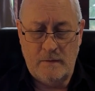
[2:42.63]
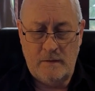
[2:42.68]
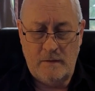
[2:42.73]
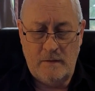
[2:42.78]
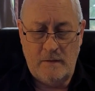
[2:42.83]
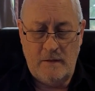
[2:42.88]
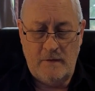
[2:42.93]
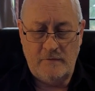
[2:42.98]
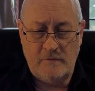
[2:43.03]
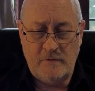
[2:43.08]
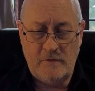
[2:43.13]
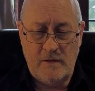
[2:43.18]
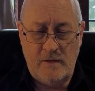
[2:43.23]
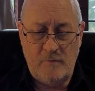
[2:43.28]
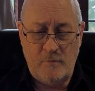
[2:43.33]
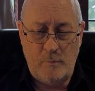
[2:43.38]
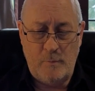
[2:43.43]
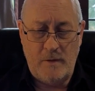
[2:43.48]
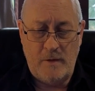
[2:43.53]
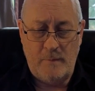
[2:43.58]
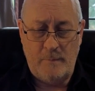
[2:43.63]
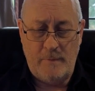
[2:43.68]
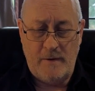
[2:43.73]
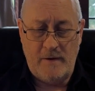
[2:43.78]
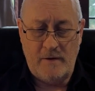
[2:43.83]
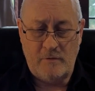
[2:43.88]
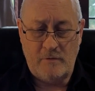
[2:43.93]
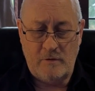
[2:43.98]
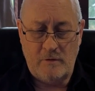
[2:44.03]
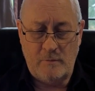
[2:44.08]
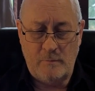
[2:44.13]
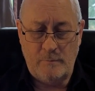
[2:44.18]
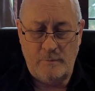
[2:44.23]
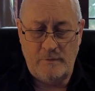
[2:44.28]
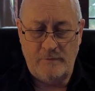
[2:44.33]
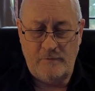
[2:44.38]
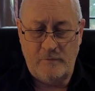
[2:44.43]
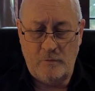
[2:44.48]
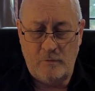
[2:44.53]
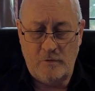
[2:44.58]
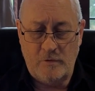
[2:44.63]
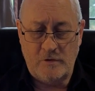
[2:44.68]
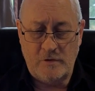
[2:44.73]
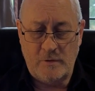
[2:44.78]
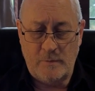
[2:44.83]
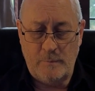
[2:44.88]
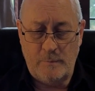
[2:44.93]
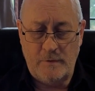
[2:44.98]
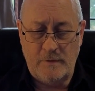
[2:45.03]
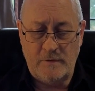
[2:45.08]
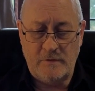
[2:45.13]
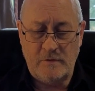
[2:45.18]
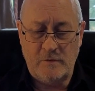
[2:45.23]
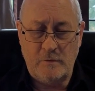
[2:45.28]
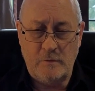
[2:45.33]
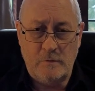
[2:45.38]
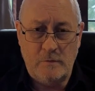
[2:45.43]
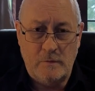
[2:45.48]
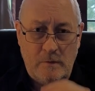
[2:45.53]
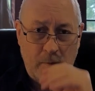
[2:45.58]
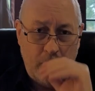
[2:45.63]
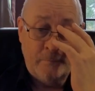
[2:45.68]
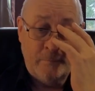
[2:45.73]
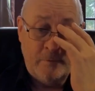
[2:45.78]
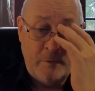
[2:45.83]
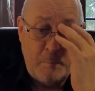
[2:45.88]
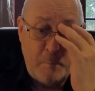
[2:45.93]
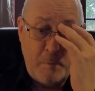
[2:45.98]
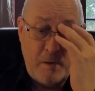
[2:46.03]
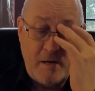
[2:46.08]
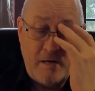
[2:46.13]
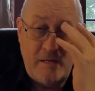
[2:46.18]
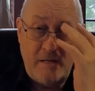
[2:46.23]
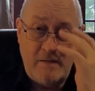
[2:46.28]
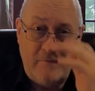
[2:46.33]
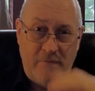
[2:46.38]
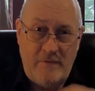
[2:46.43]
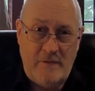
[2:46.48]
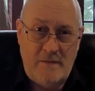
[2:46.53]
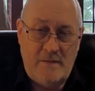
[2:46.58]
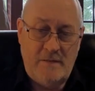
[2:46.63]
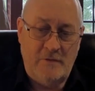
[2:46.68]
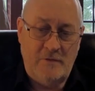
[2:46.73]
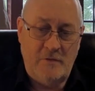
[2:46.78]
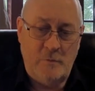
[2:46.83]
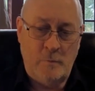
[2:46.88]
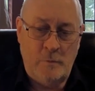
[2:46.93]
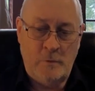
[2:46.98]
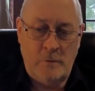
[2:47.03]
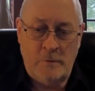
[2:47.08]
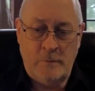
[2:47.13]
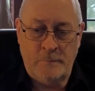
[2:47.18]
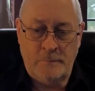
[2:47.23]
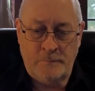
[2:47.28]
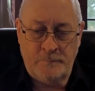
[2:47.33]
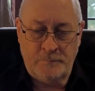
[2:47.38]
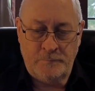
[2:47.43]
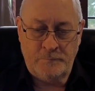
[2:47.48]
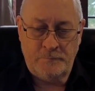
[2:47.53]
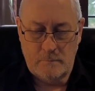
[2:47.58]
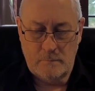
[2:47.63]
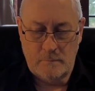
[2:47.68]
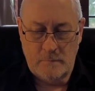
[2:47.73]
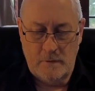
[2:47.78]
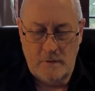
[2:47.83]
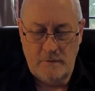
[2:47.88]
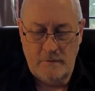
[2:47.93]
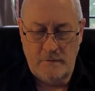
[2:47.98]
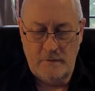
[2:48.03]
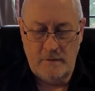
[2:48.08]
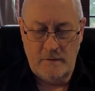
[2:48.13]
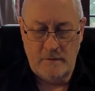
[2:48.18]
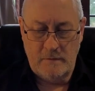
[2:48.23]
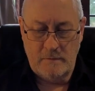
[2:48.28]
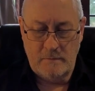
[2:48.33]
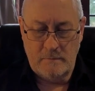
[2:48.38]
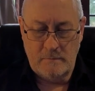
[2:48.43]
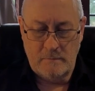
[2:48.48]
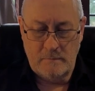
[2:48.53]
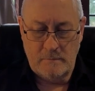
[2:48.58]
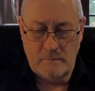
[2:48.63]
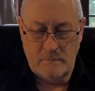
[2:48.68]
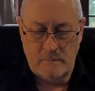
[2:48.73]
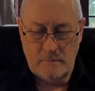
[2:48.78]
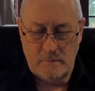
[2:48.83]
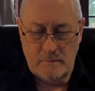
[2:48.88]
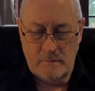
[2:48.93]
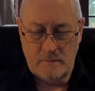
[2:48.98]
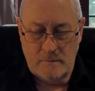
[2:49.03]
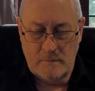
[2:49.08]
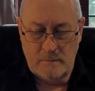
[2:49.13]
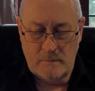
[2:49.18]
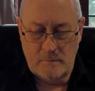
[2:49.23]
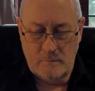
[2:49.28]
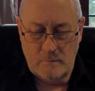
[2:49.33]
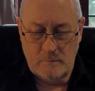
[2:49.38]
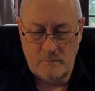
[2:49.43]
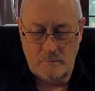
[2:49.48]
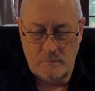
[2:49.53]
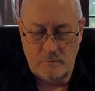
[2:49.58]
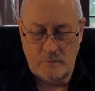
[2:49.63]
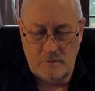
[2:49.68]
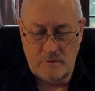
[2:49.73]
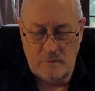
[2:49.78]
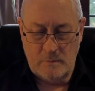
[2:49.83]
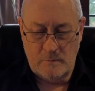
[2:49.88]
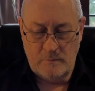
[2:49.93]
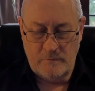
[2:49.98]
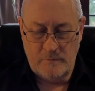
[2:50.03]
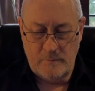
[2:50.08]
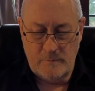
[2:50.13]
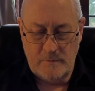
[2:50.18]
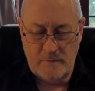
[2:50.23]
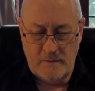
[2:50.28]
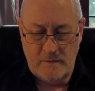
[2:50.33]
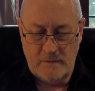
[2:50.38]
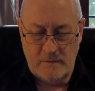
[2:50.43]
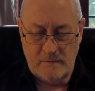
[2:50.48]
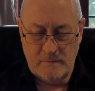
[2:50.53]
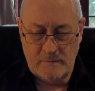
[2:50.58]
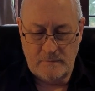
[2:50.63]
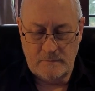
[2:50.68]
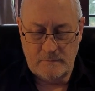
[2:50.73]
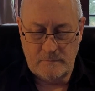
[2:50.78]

And I have to have a bit of background before I jump into the main event, as it were. And then we'll go on from there.